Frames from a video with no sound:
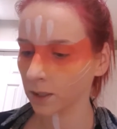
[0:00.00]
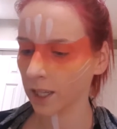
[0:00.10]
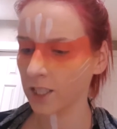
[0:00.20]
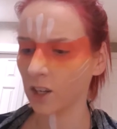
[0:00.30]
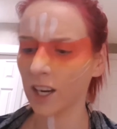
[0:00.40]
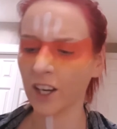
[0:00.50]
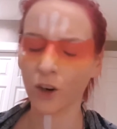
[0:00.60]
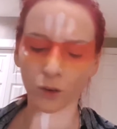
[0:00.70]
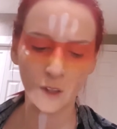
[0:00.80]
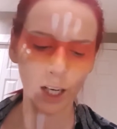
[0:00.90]
I saw like a
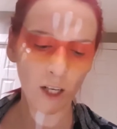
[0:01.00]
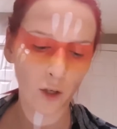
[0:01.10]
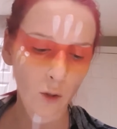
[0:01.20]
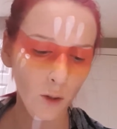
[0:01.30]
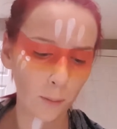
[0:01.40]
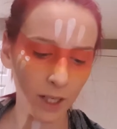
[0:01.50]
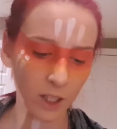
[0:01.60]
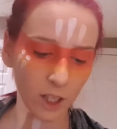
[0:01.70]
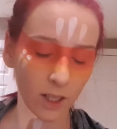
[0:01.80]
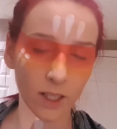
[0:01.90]
really cool
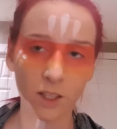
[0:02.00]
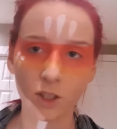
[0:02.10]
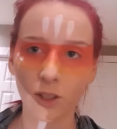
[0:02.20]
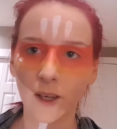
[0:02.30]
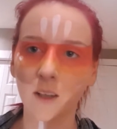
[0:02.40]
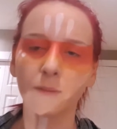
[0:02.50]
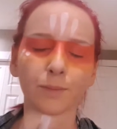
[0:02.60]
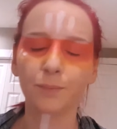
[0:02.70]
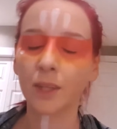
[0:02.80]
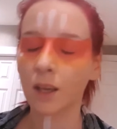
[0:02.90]
picture on Instagram,
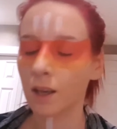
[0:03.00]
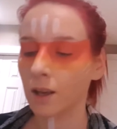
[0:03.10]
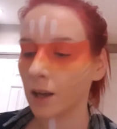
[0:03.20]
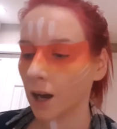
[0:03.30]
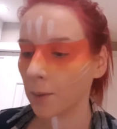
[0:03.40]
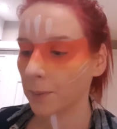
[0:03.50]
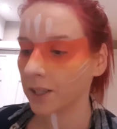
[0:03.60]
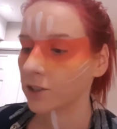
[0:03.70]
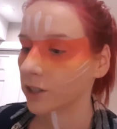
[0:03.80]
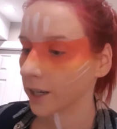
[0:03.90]
on
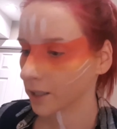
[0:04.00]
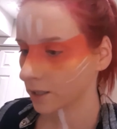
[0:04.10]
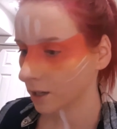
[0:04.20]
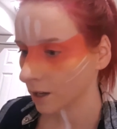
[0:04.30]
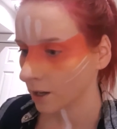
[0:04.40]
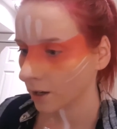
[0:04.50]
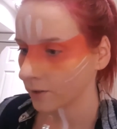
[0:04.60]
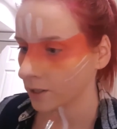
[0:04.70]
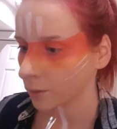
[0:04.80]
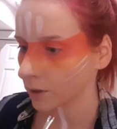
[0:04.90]
Pinterest, of
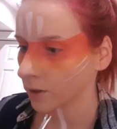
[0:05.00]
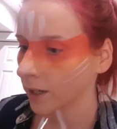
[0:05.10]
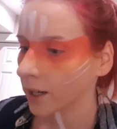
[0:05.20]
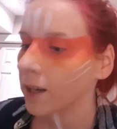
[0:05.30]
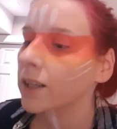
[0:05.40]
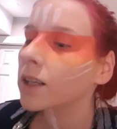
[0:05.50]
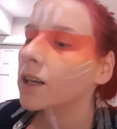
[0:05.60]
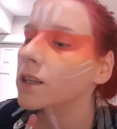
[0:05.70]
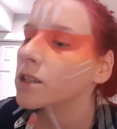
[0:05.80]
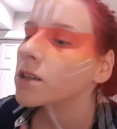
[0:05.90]
someone who kind of like
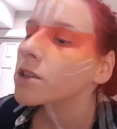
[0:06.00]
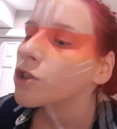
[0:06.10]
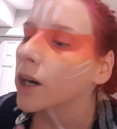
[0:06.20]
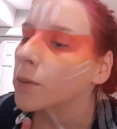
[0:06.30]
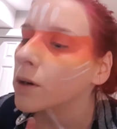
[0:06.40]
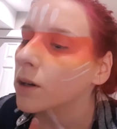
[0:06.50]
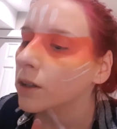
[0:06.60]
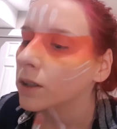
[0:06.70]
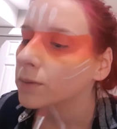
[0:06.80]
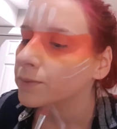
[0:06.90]
had done a tribal
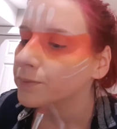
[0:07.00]
look.